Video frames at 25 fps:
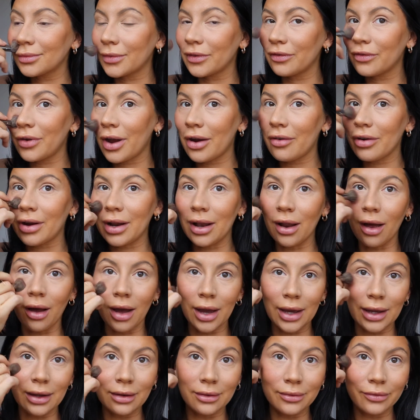Very
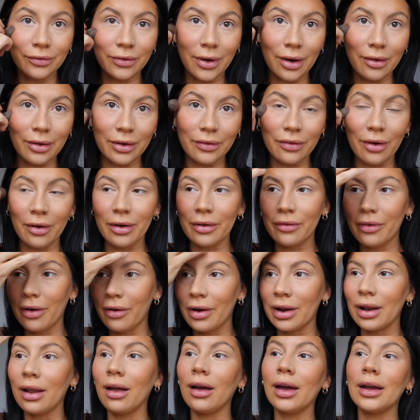light, very, very,
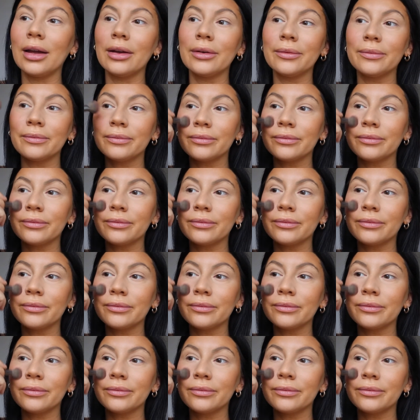very light.